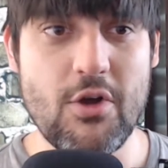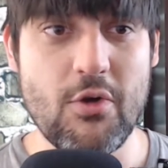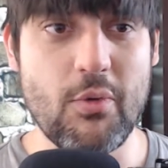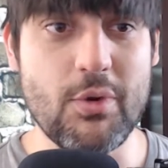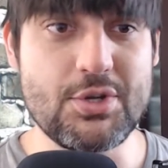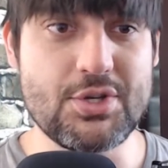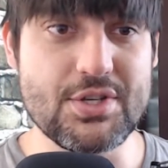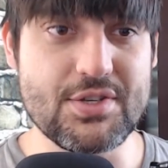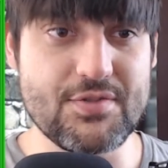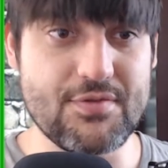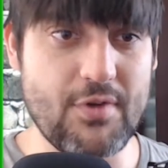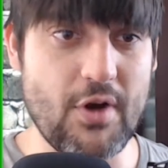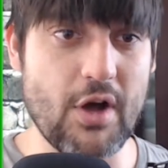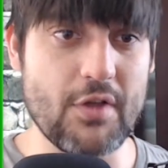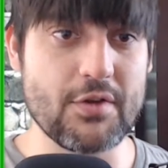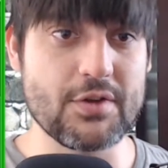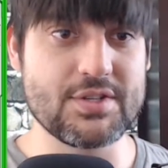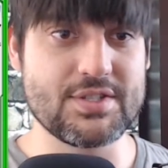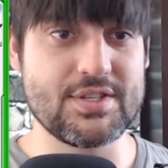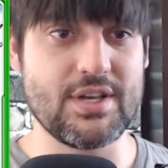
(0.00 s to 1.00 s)
which is
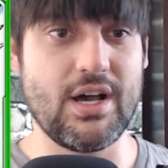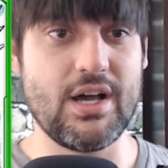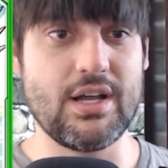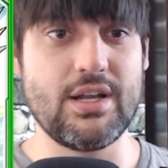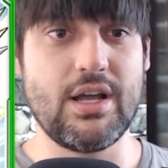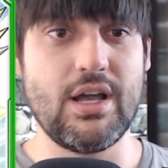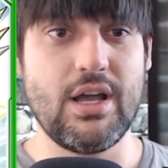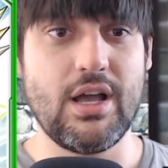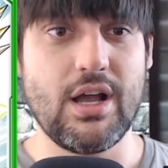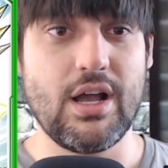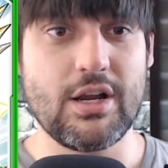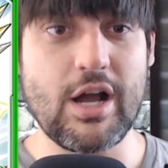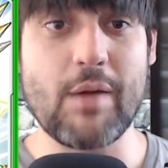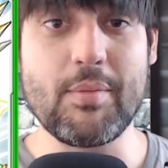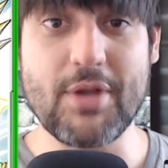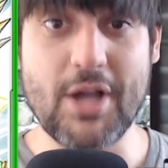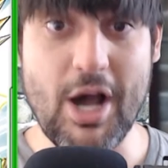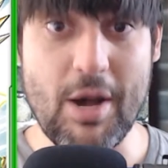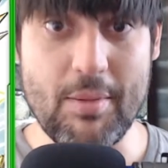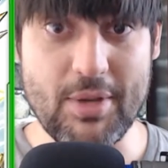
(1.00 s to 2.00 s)
Son
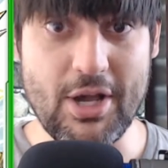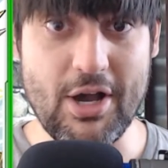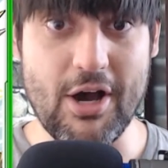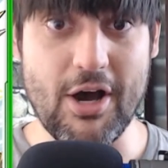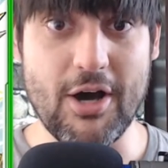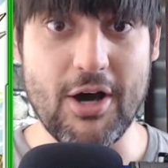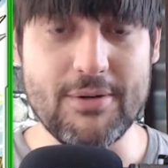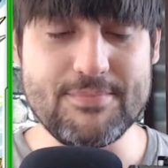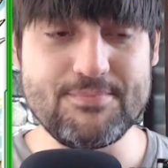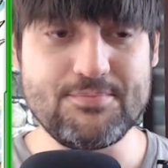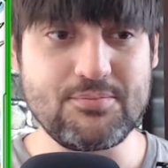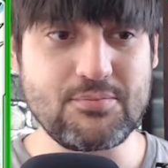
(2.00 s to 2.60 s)
Kamehameha.